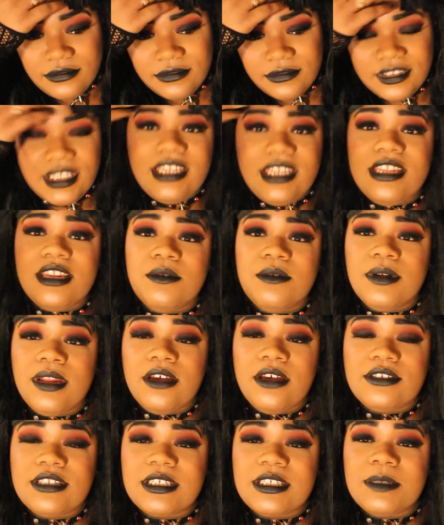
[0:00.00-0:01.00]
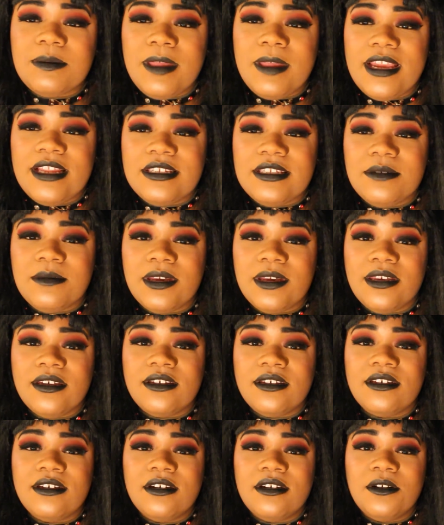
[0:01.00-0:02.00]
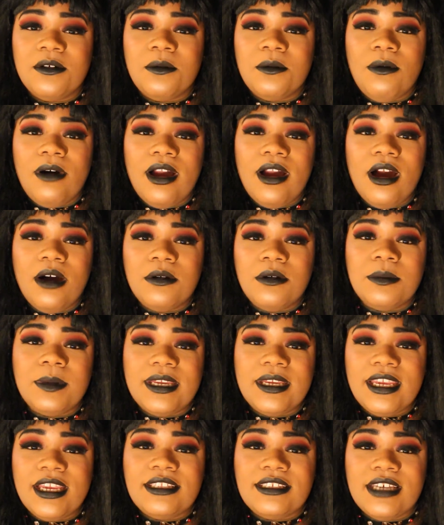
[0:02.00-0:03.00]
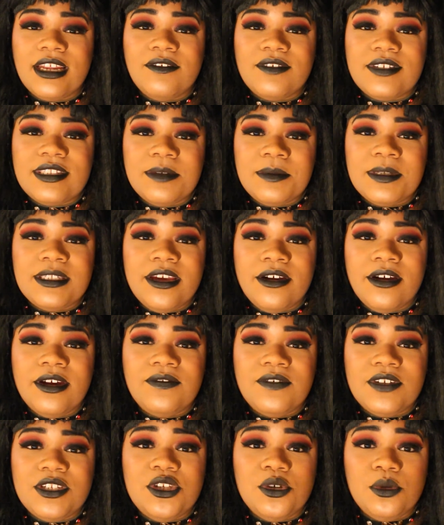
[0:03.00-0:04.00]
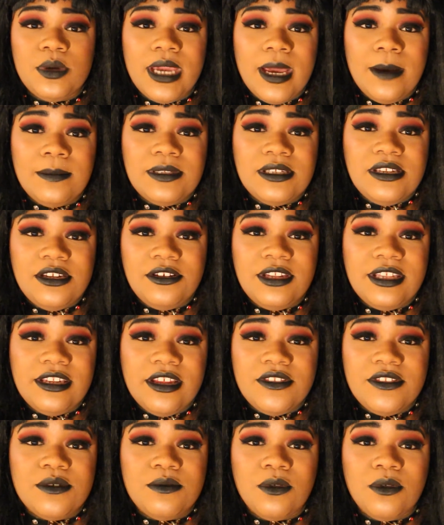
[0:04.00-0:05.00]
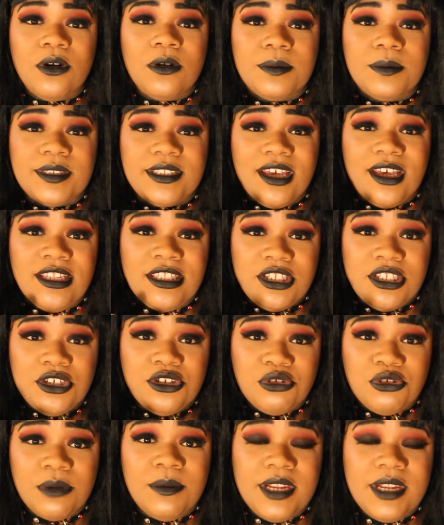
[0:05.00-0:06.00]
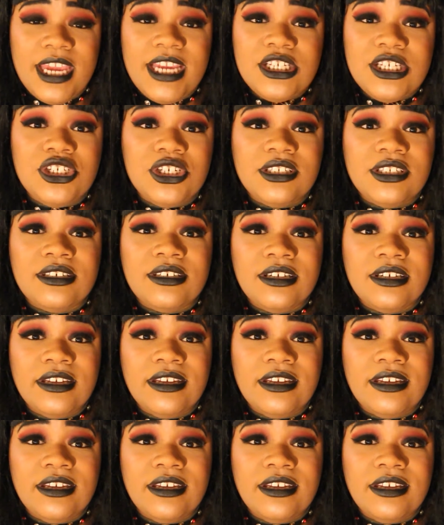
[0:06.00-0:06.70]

Can anyone else explain to me why I would be kicked out of a cemetery for doing absolutely nothing wrong besides discrimination?